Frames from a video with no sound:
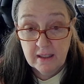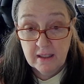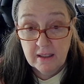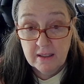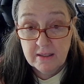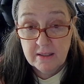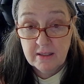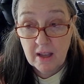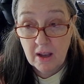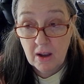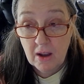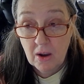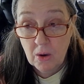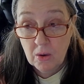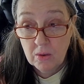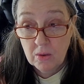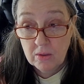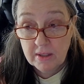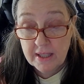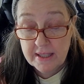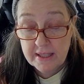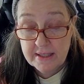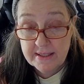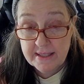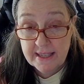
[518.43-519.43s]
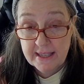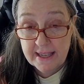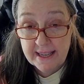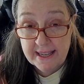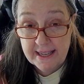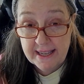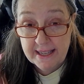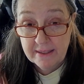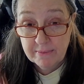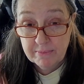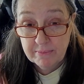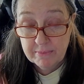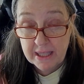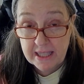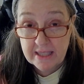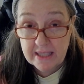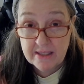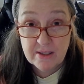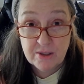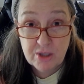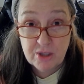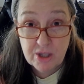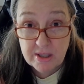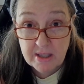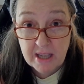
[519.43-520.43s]
So let's say, because
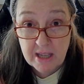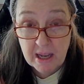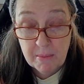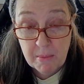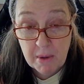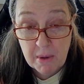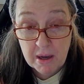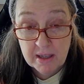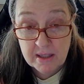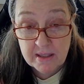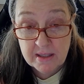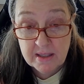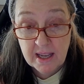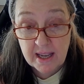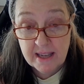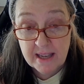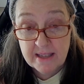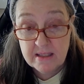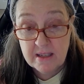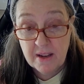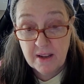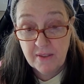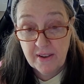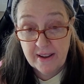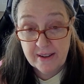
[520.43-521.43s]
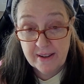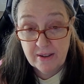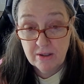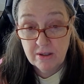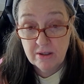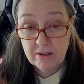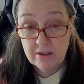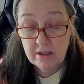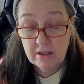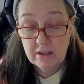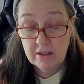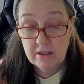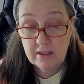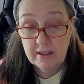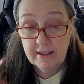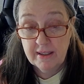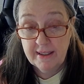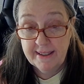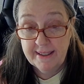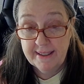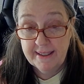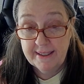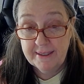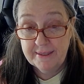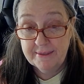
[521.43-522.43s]
it just got monetized, if I earned
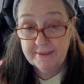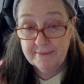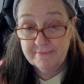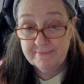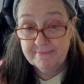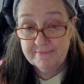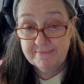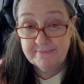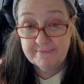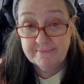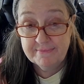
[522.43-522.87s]
um,